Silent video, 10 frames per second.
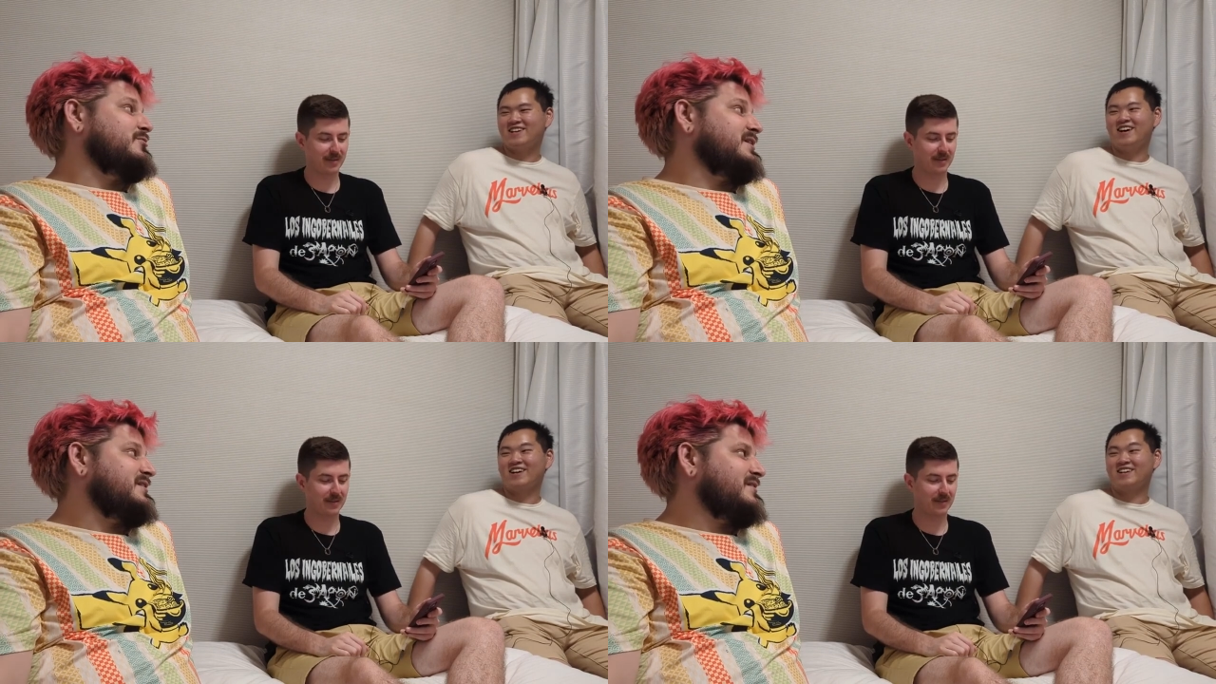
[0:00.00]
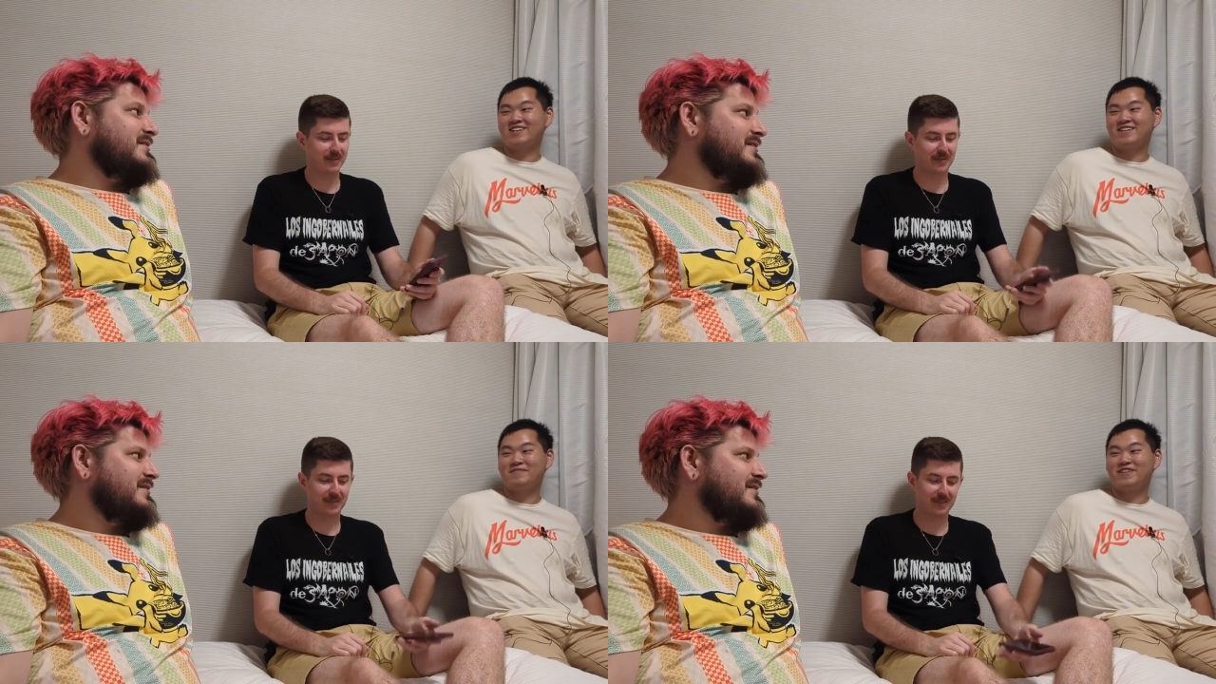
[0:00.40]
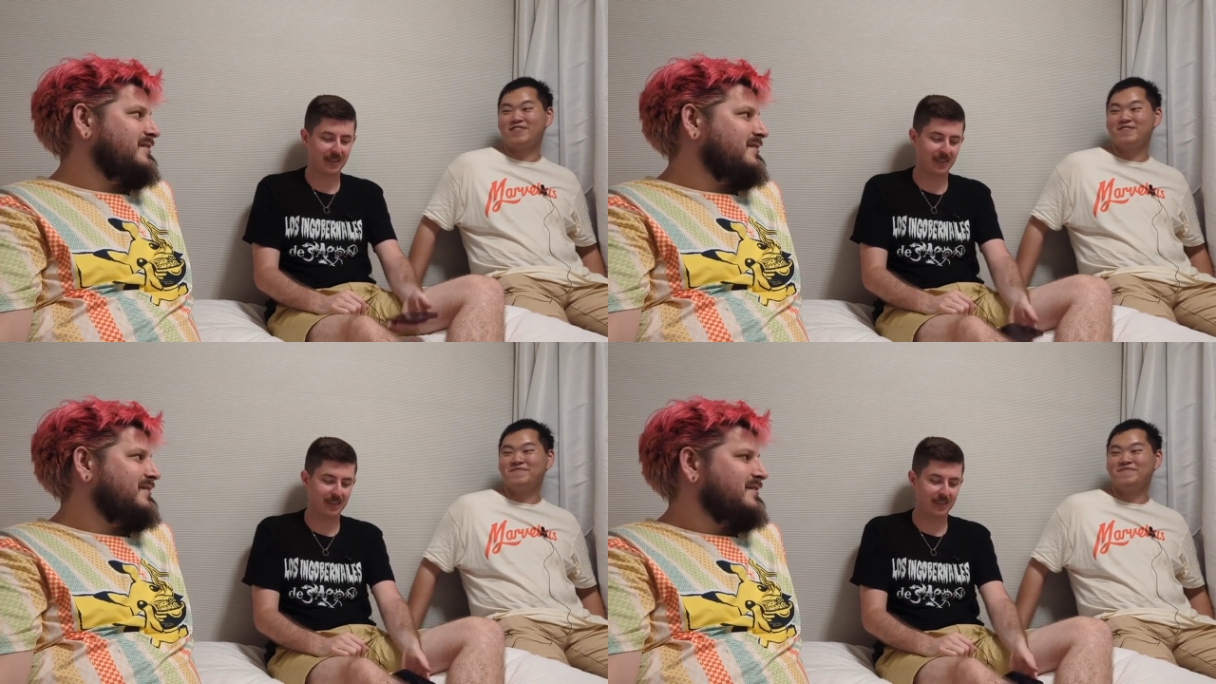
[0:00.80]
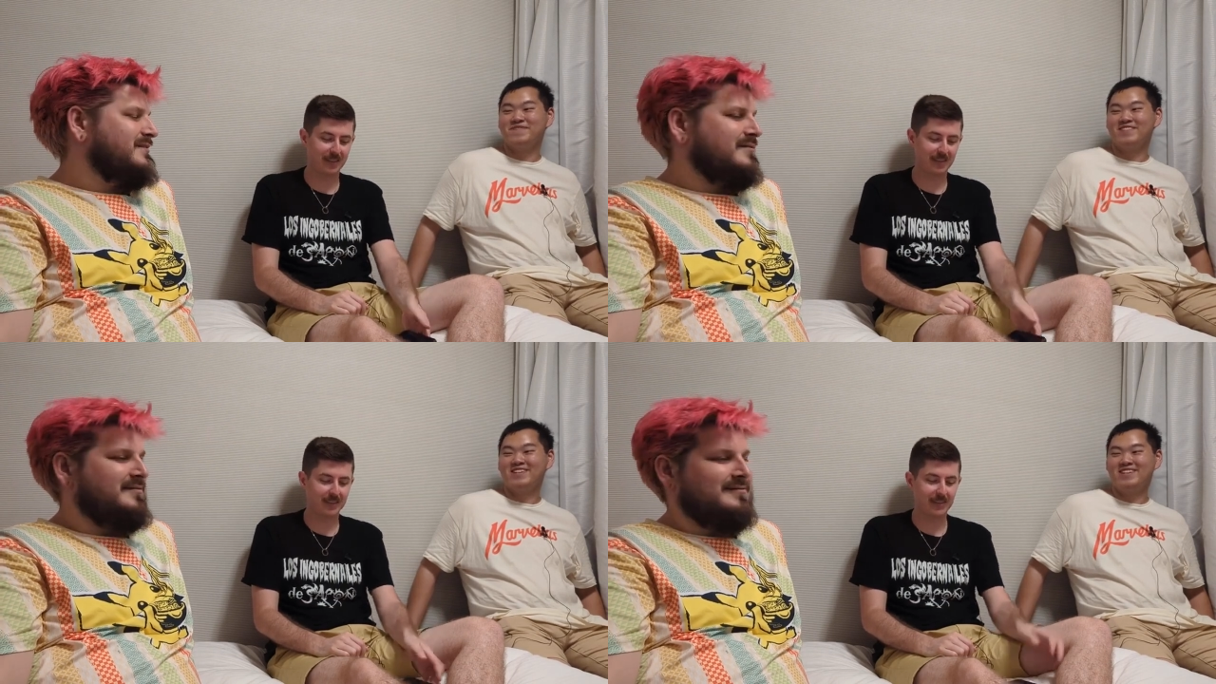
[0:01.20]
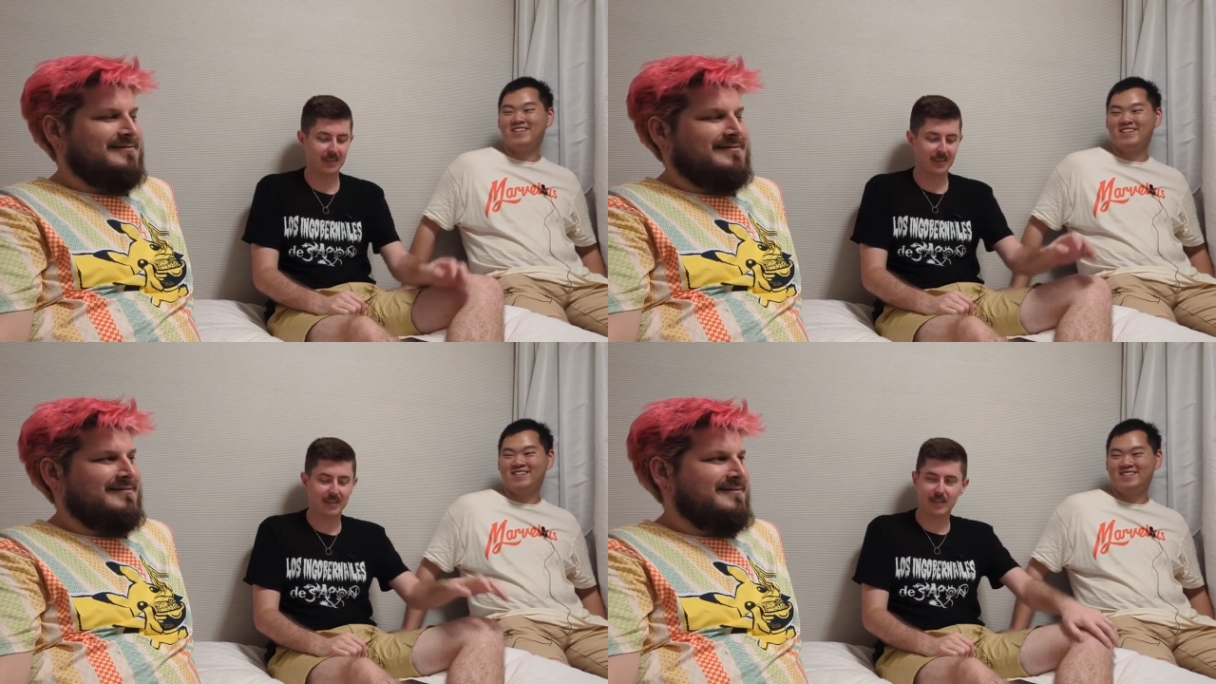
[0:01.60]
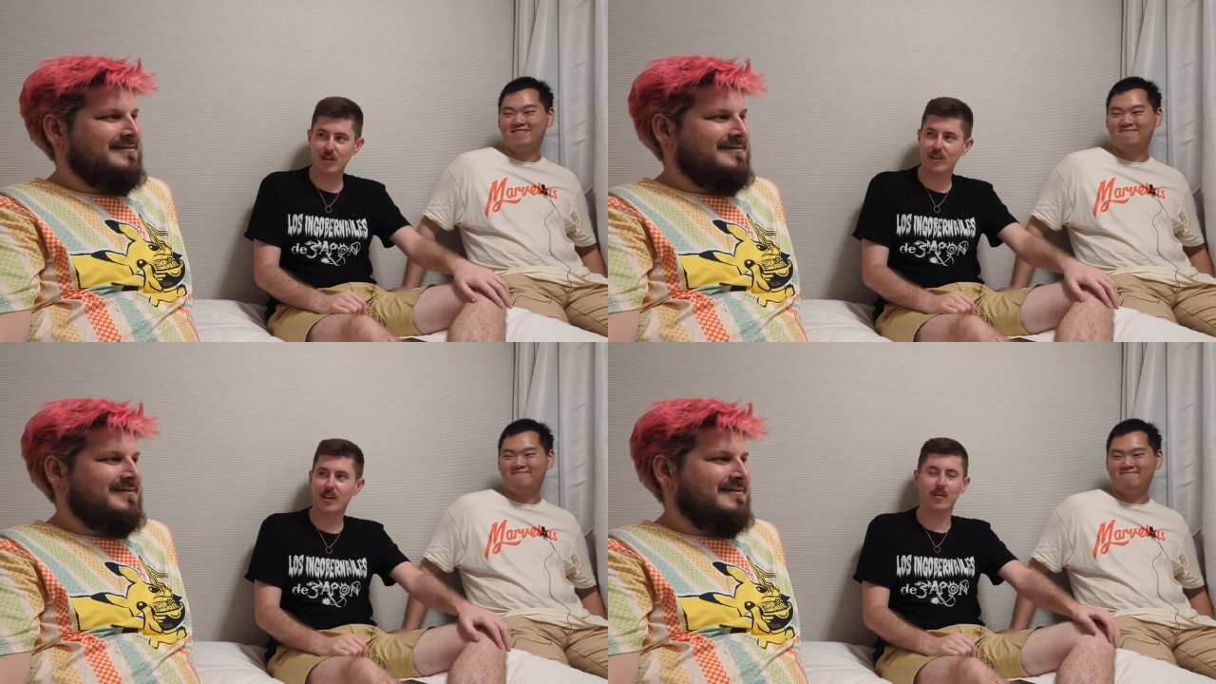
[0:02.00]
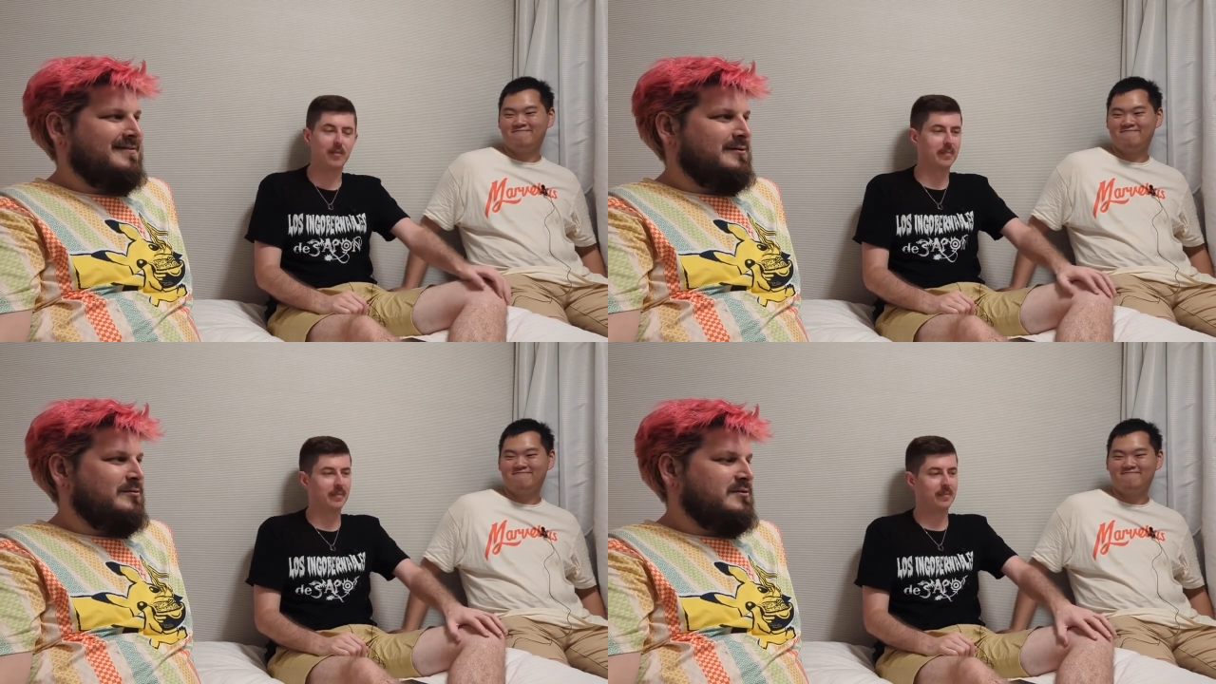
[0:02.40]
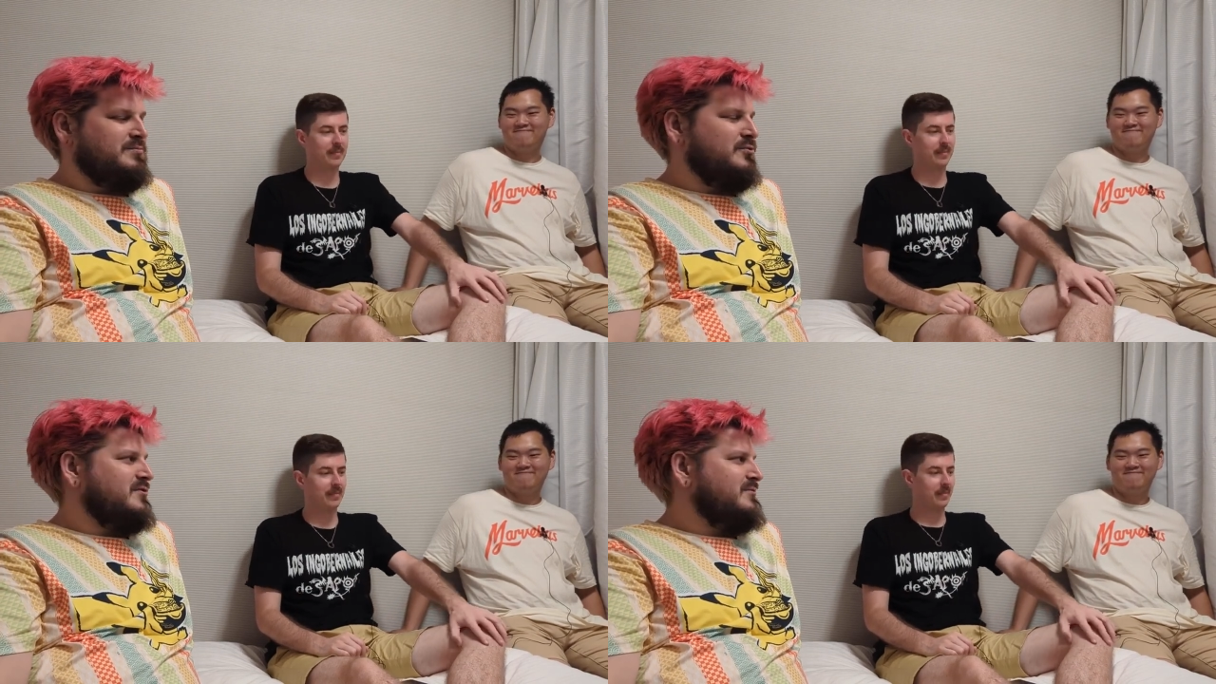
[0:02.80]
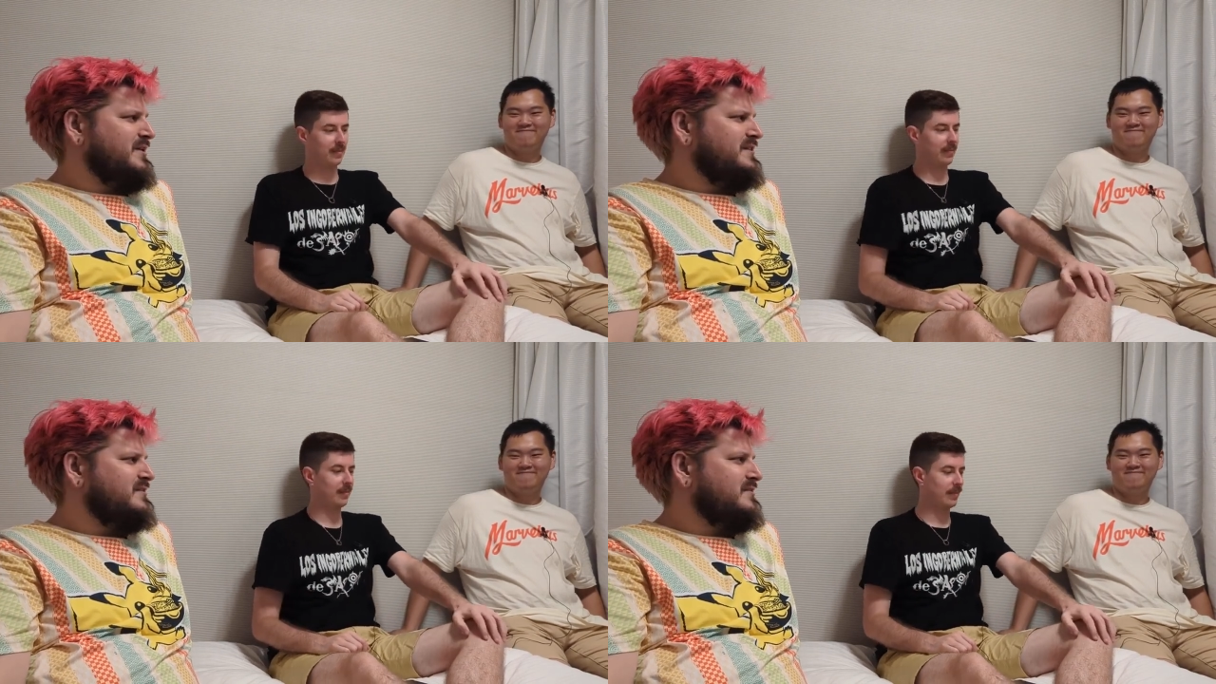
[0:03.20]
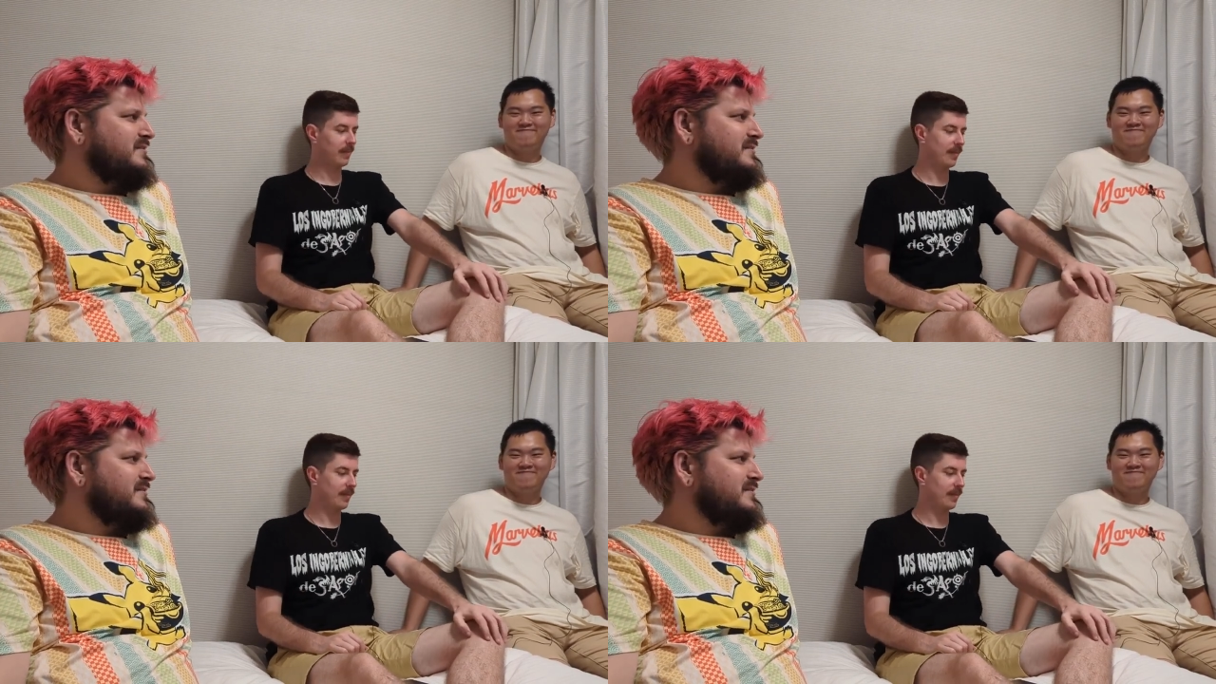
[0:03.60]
Speaker 1: can't, disc. I can't get mine home. You can get it
Speaker 2: home. Just put it on your wrist.